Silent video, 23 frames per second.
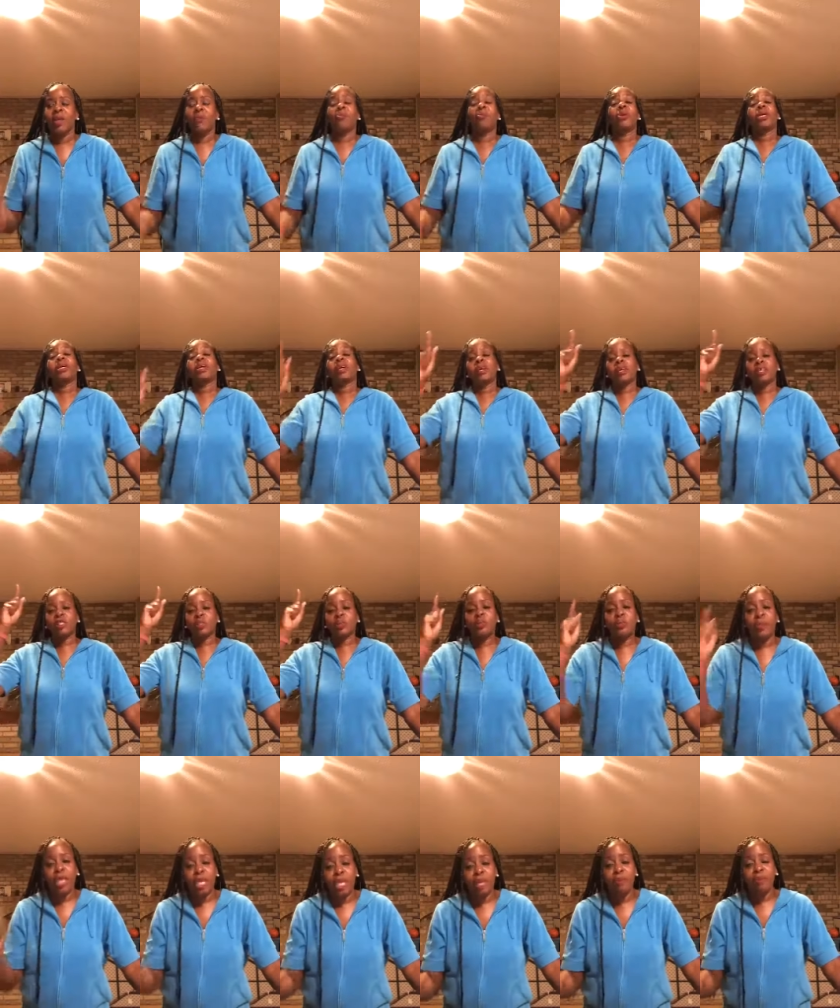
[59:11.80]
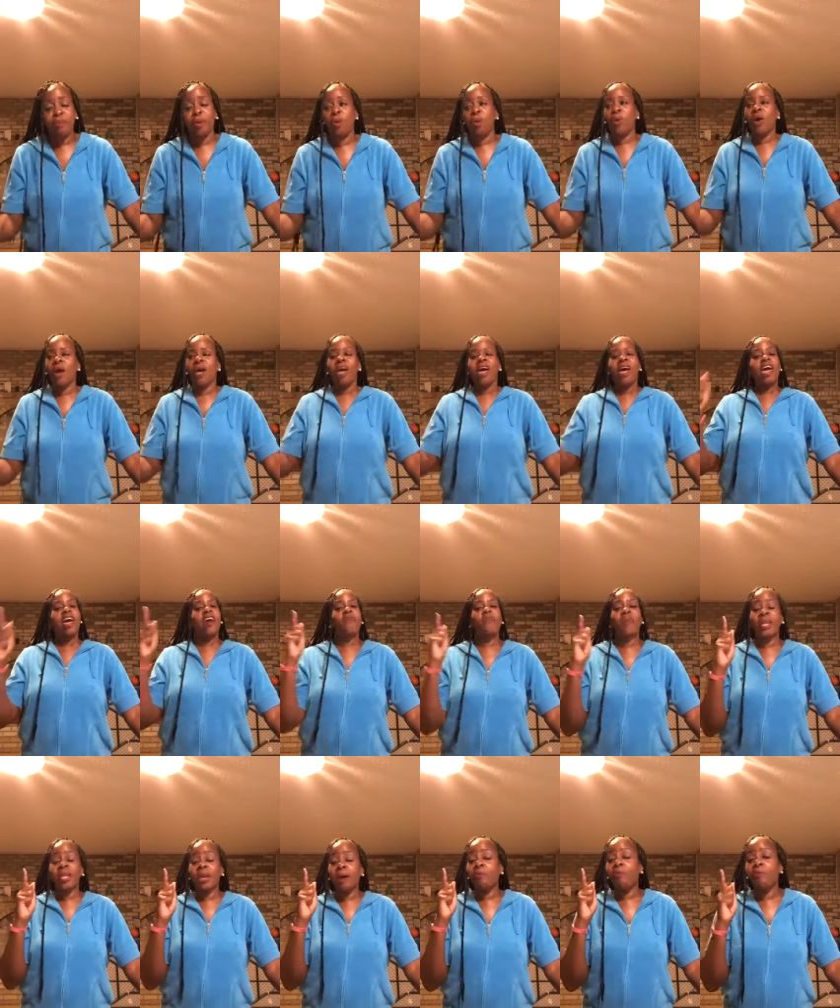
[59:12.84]
because people have
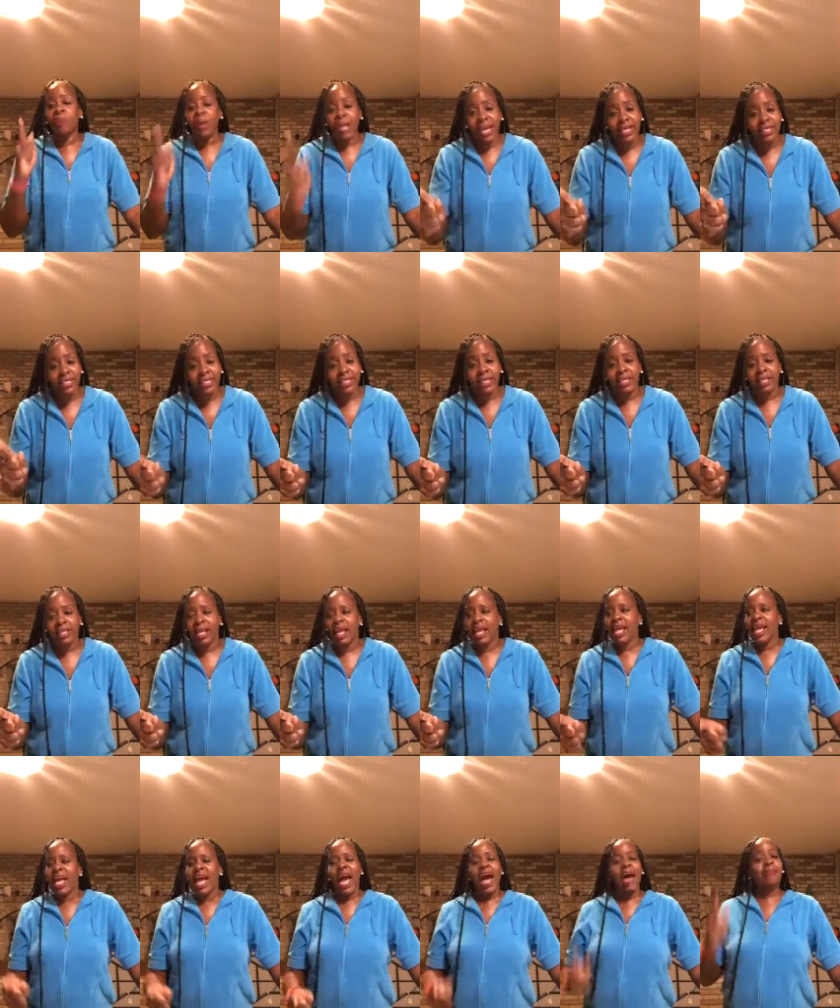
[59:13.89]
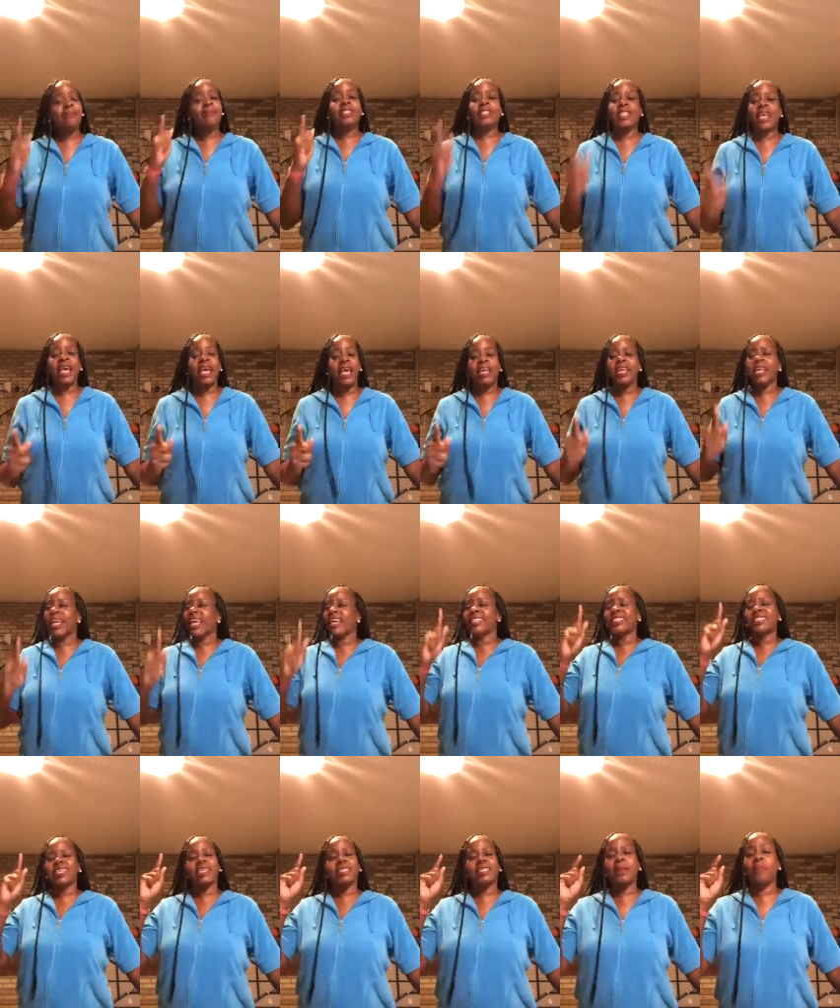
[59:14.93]
been a blessing. I've said
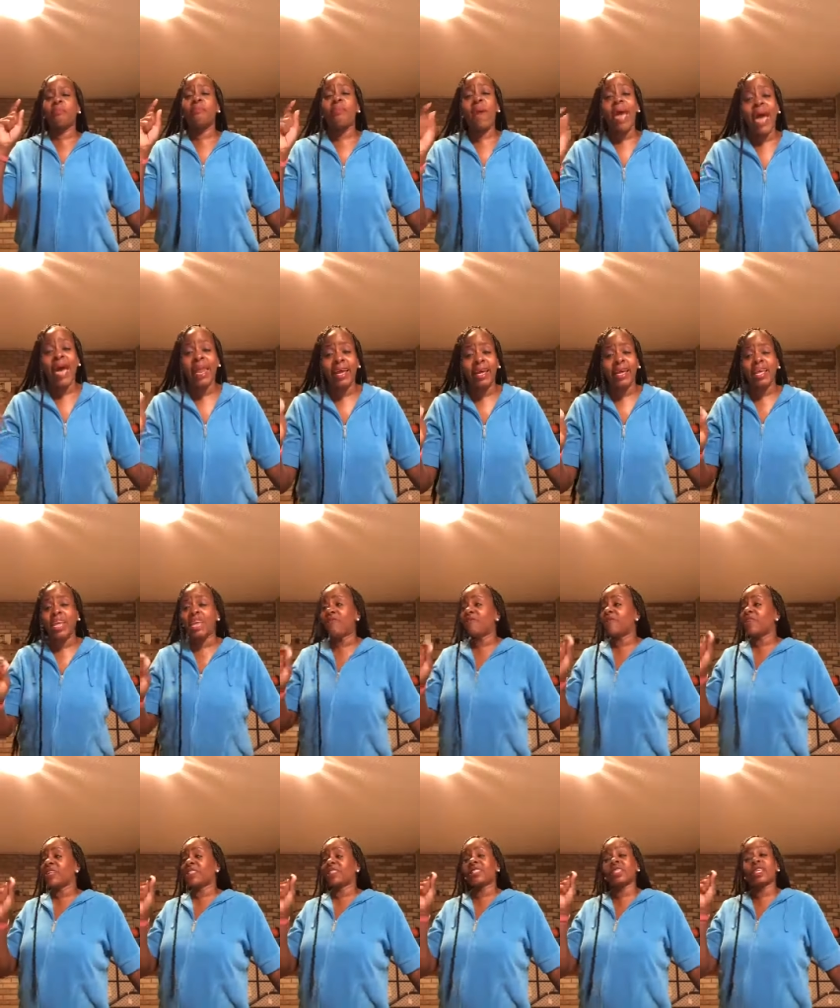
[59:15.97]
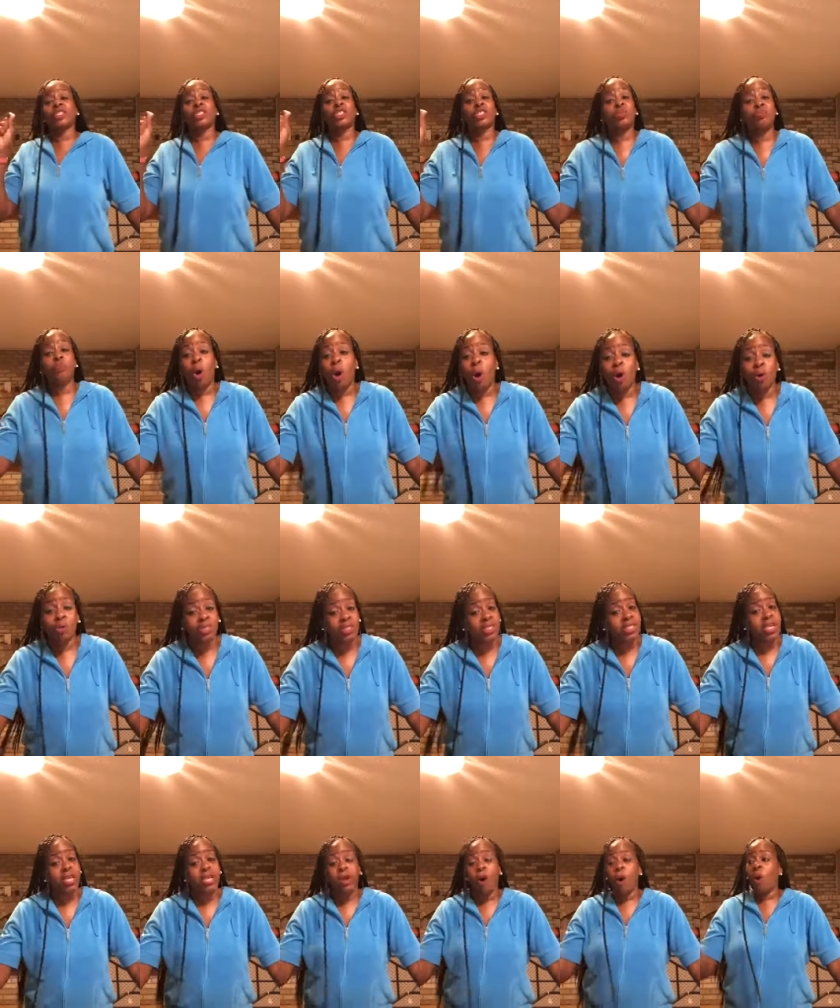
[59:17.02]
it doesn't matter if it's a small
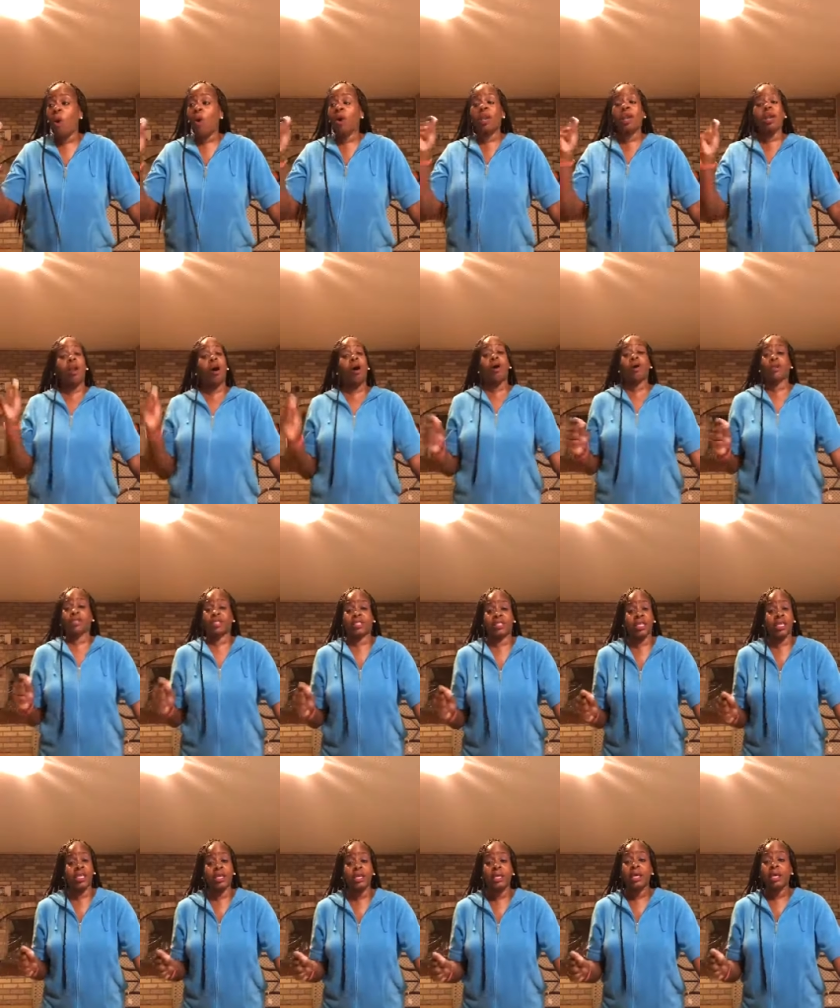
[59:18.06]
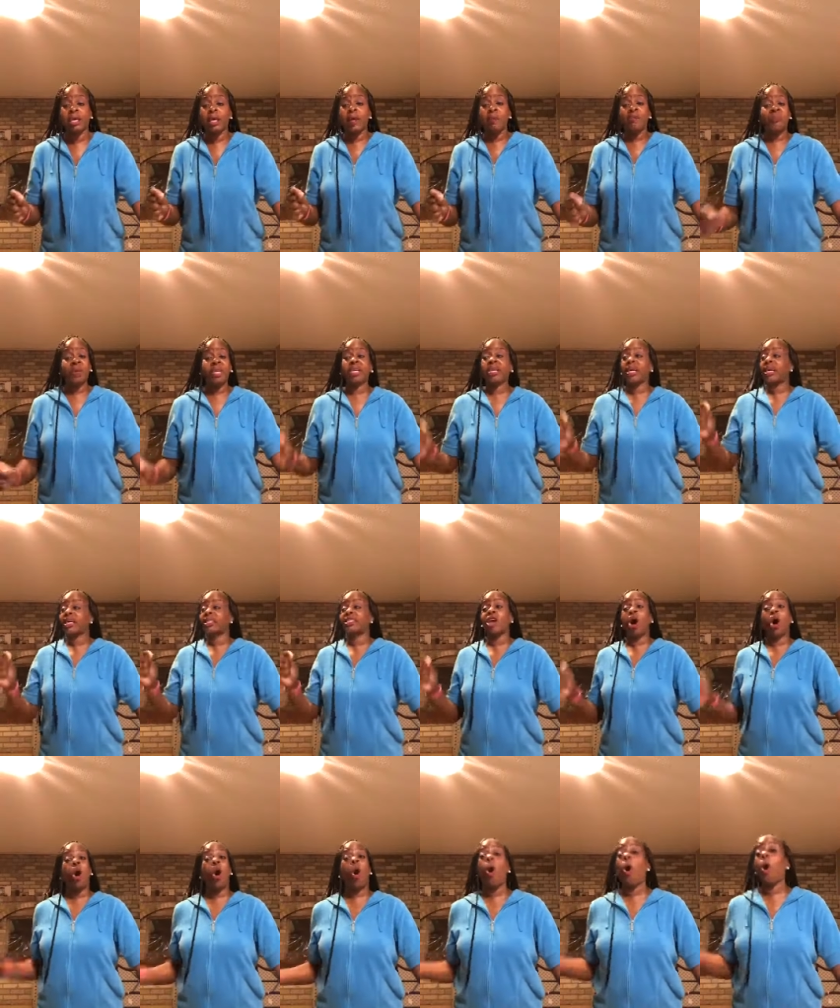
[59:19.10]
seed or a large seed because
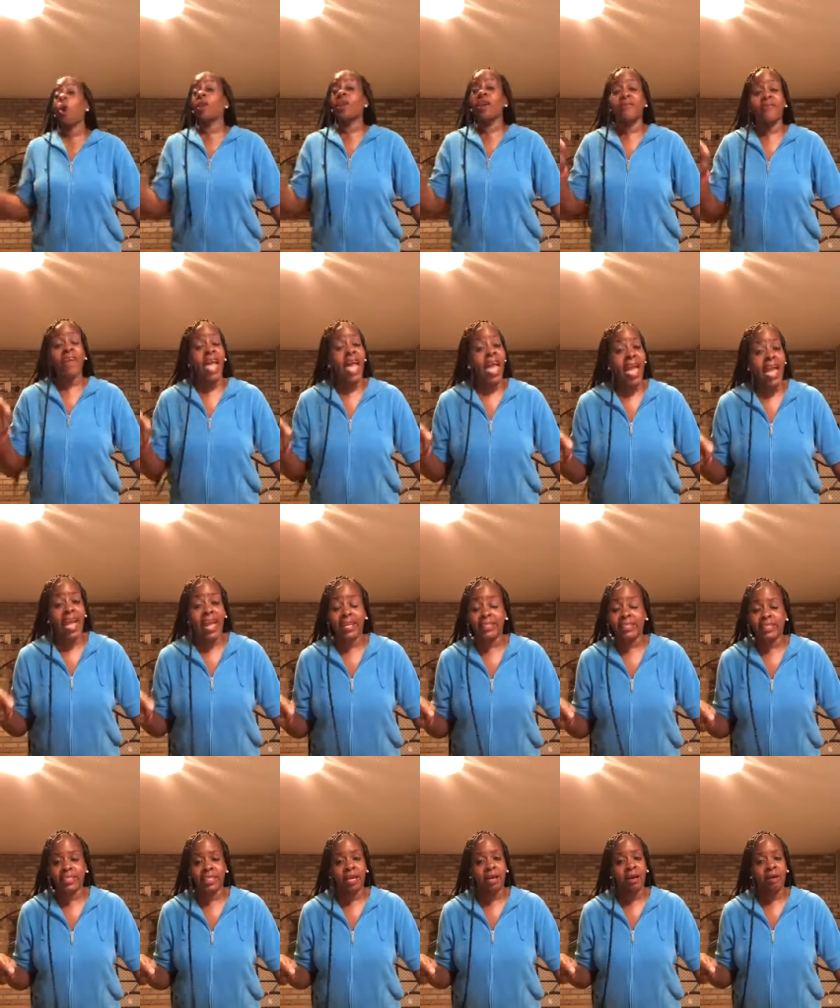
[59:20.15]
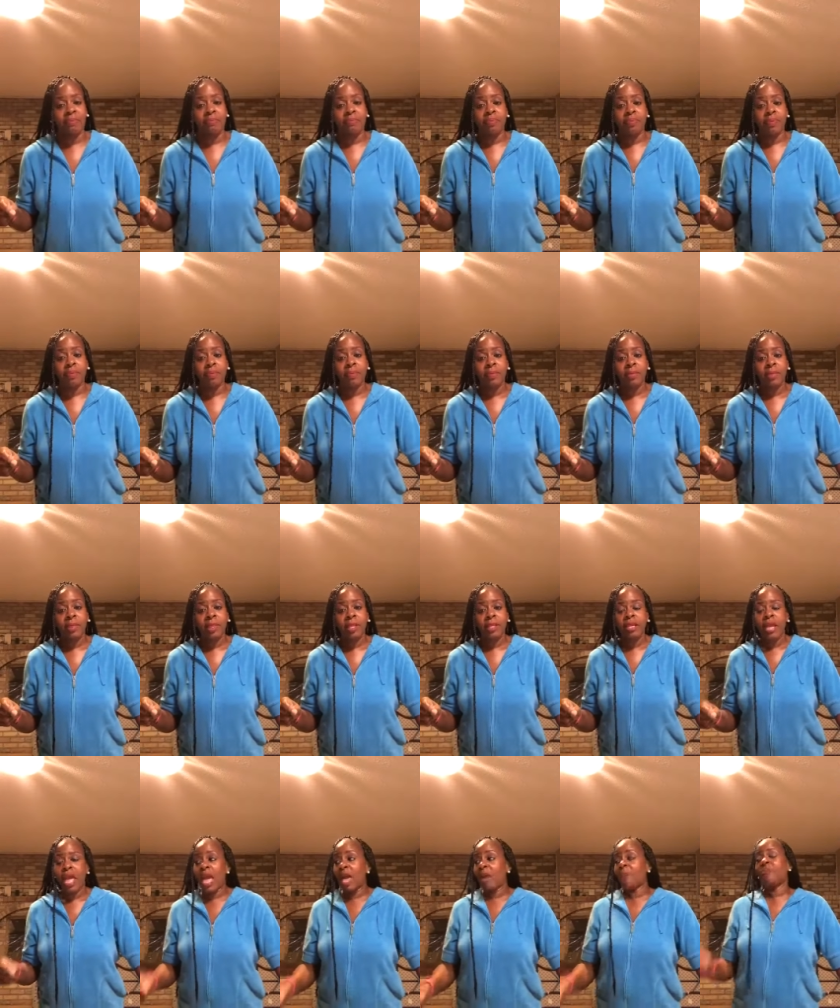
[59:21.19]
all of it adds up.
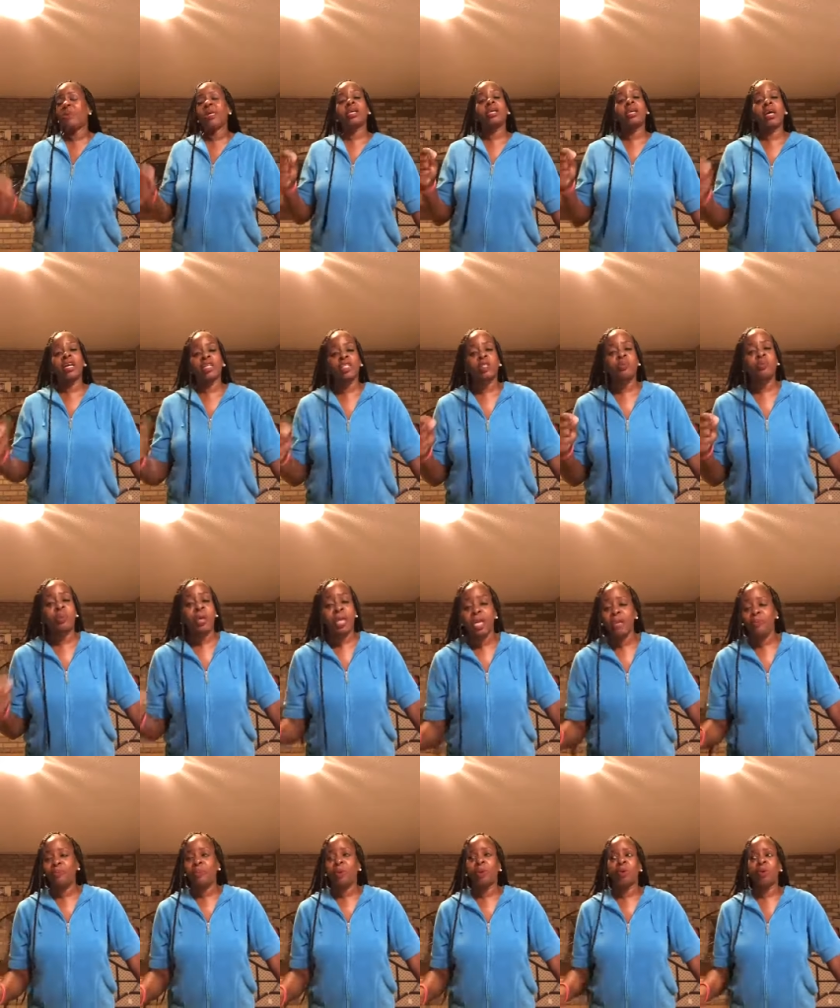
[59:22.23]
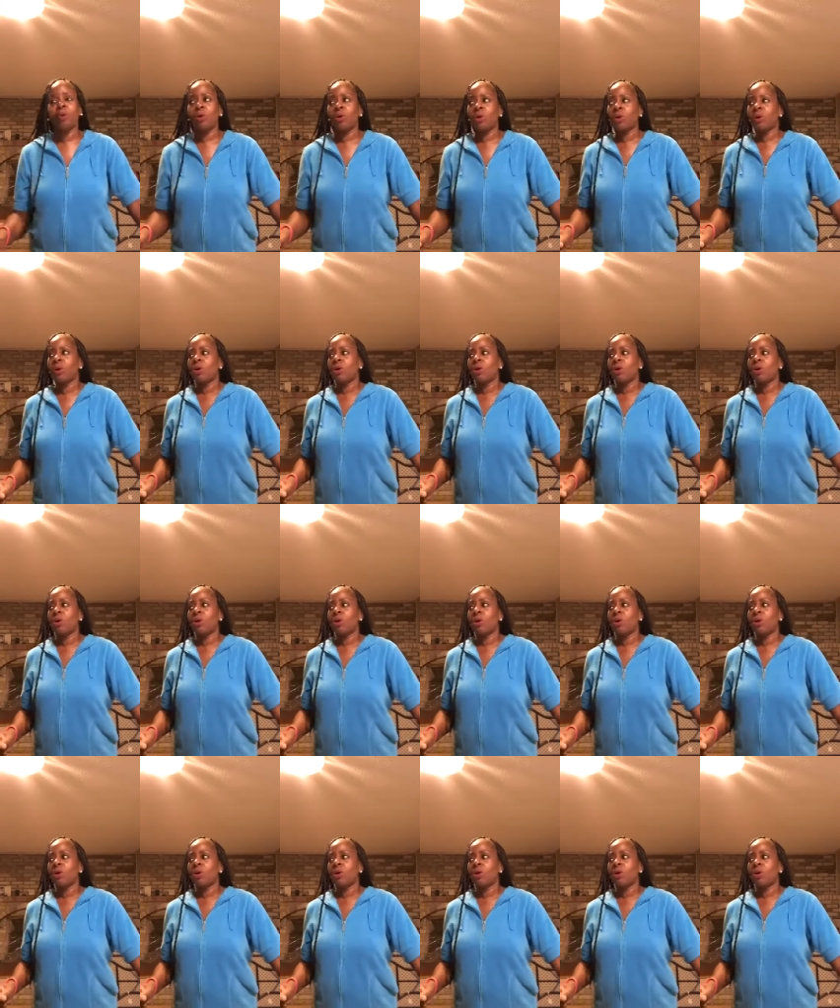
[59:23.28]
And because people